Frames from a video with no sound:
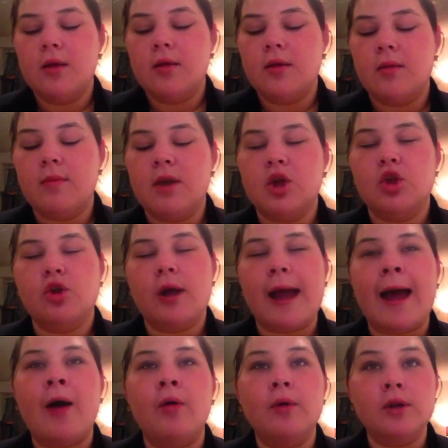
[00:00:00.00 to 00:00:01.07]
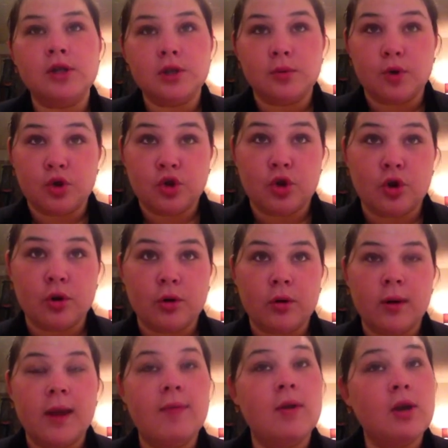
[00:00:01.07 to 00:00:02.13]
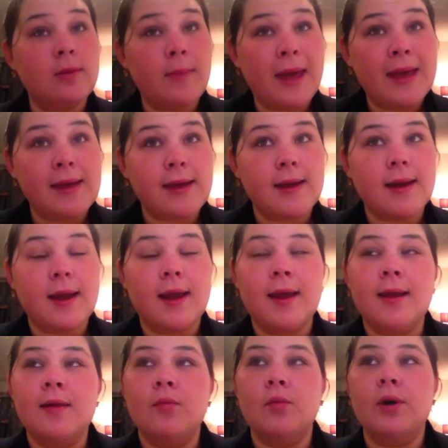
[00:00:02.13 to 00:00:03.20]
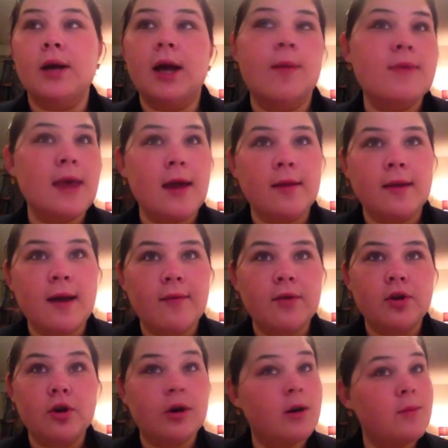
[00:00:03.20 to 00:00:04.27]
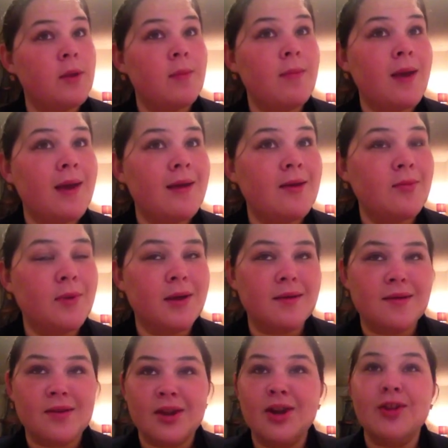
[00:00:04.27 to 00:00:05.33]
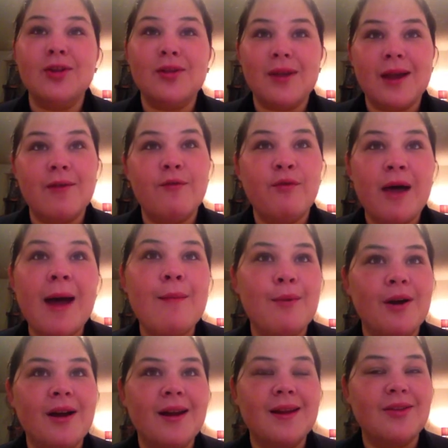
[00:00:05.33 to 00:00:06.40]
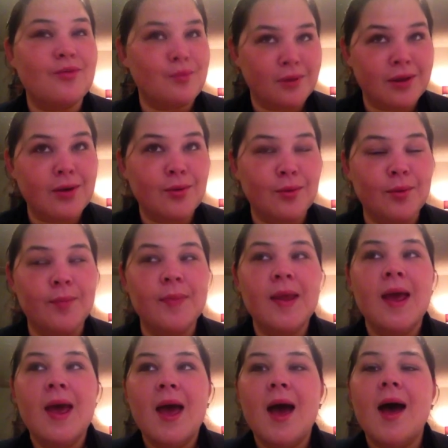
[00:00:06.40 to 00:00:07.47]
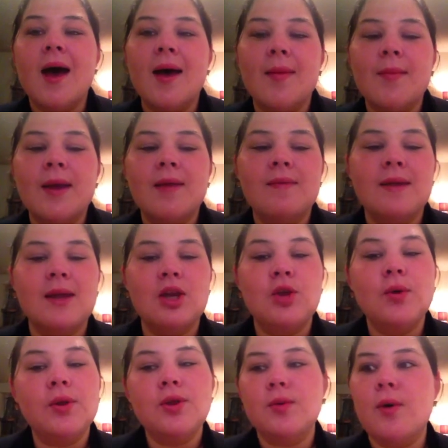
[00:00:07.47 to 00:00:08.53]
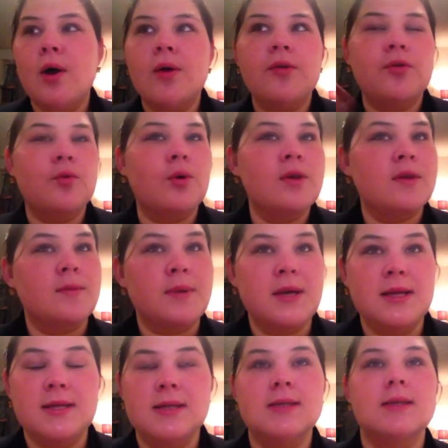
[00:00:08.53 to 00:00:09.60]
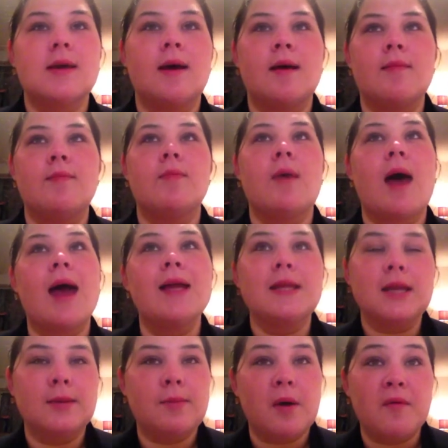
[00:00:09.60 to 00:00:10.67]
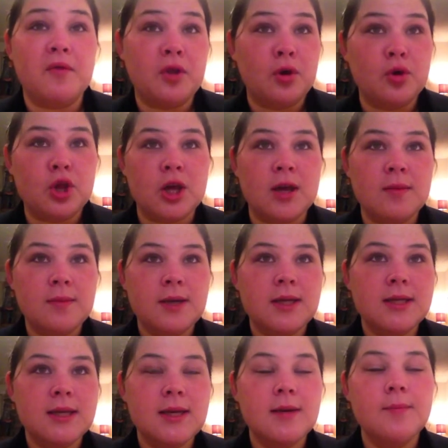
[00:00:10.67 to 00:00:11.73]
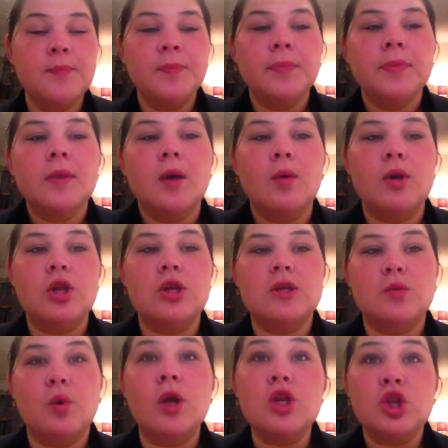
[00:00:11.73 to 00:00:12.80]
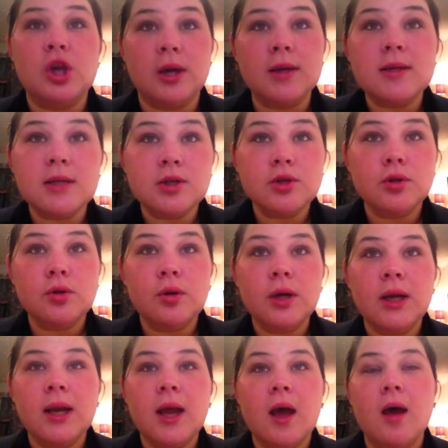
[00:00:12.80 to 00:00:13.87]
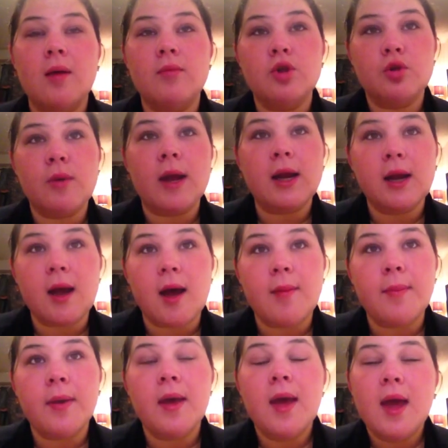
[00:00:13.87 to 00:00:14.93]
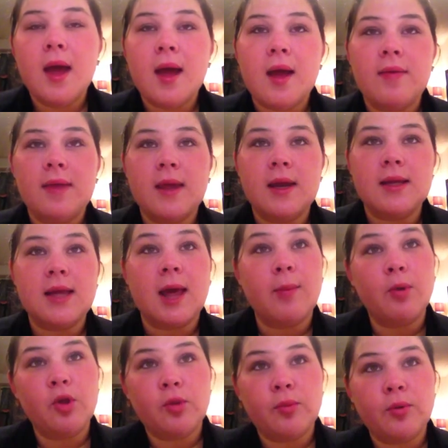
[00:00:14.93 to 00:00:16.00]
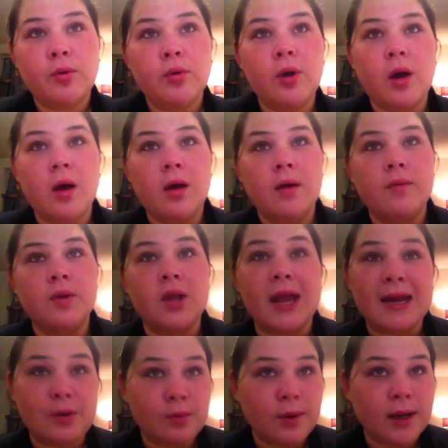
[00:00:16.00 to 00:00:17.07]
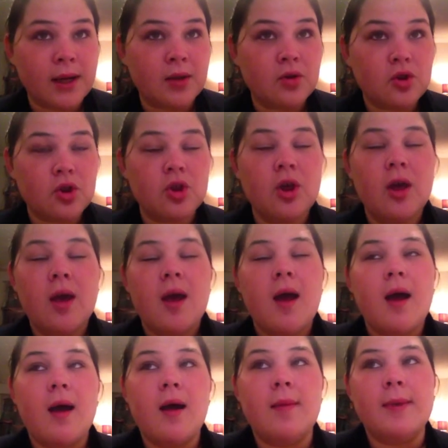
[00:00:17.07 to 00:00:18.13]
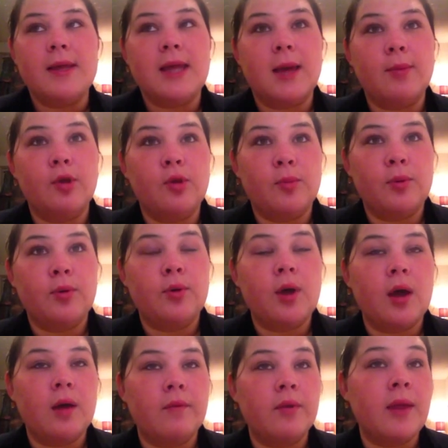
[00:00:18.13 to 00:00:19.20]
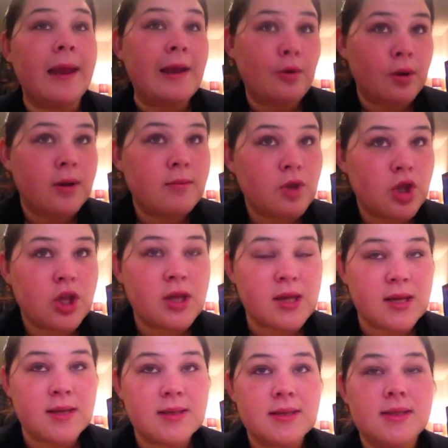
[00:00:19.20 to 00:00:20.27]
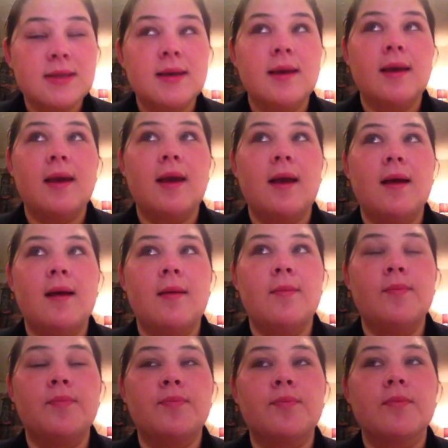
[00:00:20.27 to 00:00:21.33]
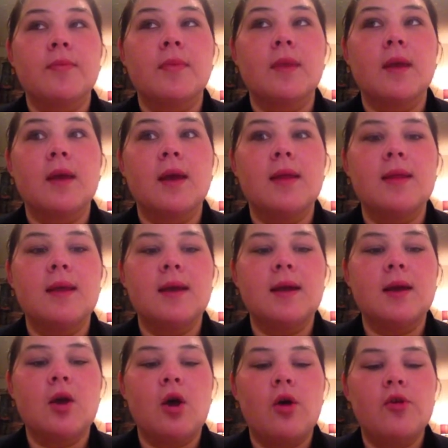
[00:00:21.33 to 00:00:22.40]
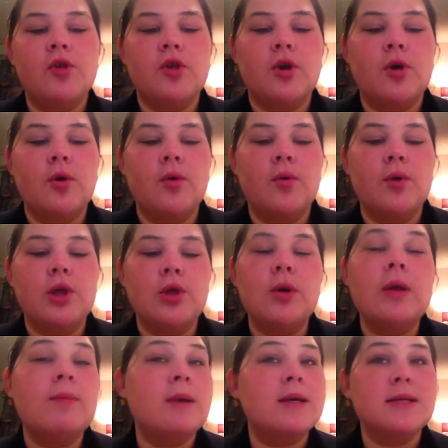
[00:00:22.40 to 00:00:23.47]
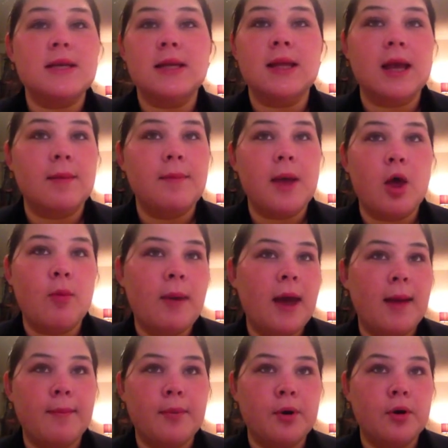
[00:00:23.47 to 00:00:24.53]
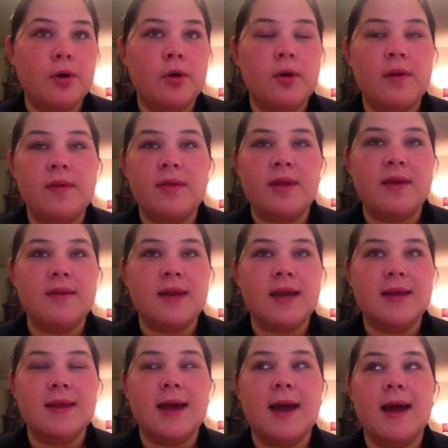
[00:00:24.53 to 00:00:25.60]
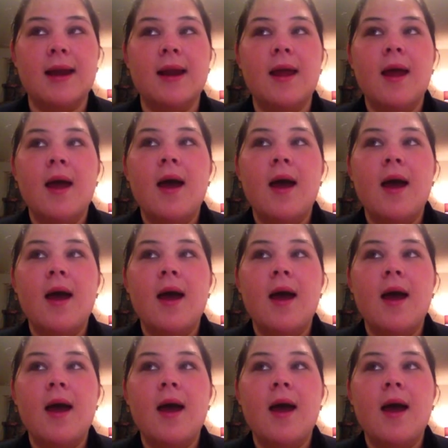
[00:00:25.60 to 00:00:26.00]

mixture out into a circle, and then you bake it. And when it comes out of the oven, you're going to be amazed because it's going to look like a flatbread. It's really cool. And then you can do all sorts of pizzas. I did a buffalo chicken pizza, which is one chicken tenderloin, shredded up, and then a tablespoon of light ranch, a tablespoon of light cream cheese, and then also you can mix in like bell pepper and things like that.